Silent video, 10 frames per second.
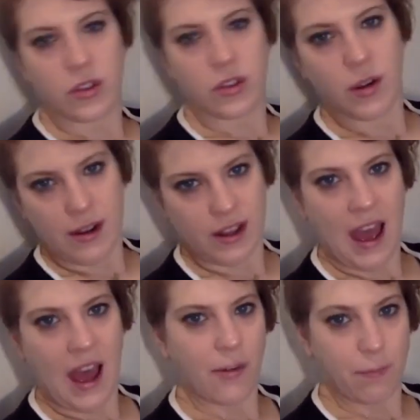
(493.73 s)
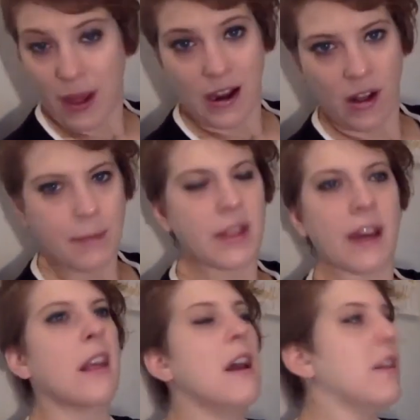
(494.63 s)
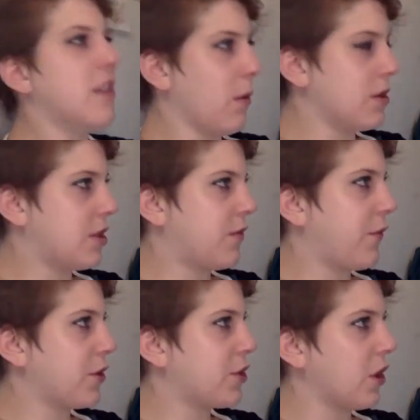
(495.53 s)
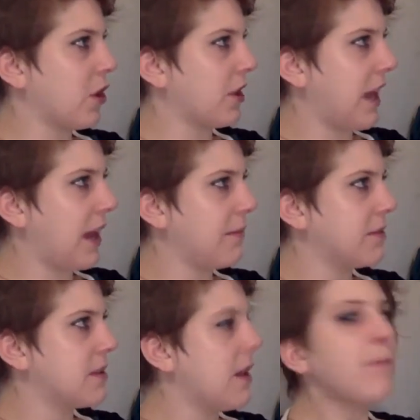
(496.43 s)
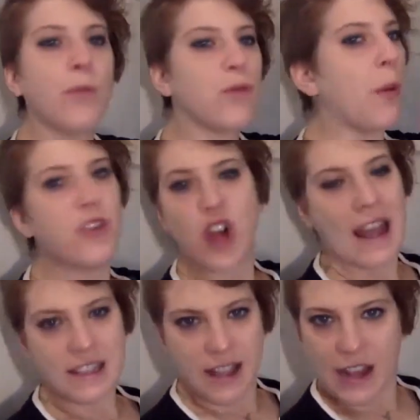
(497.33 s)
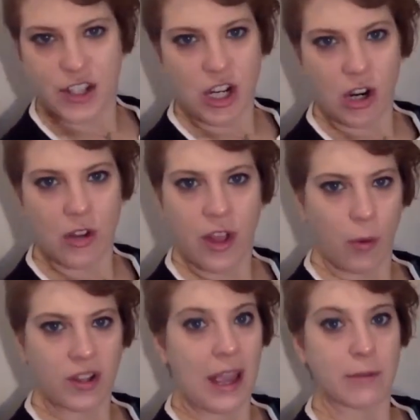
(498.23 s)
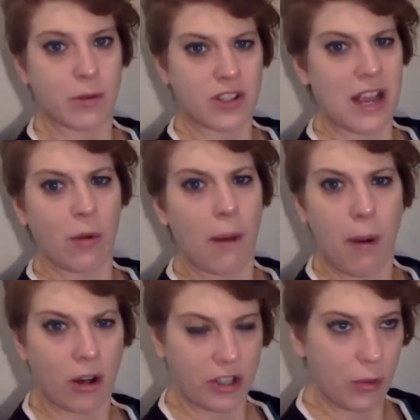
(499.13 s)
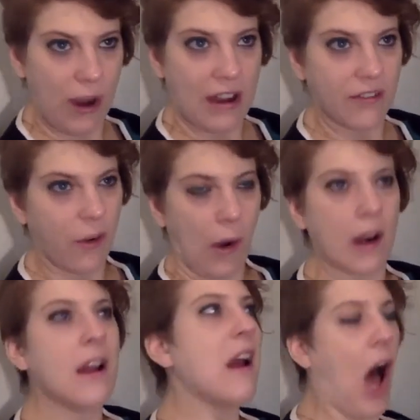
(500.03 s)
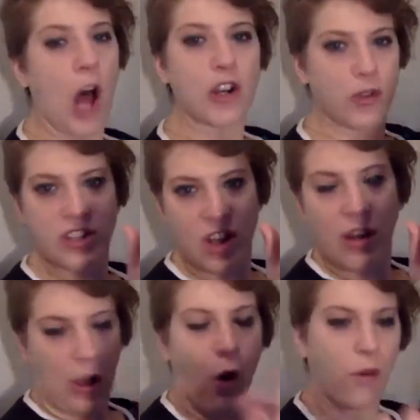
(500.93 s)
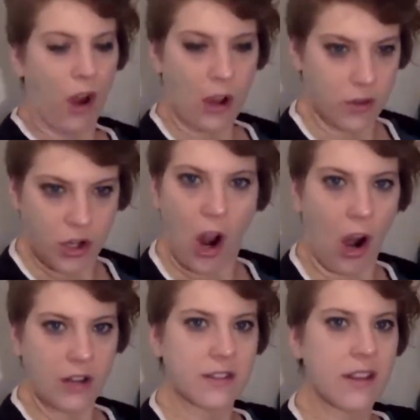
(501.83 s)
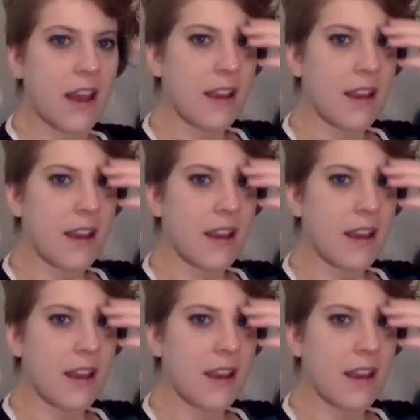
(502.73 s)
could theoretically have a player. I mean, like there were for sure games, the Giants last year, there were games where Saquon Barkley ran for hundreds, like over 100 yards,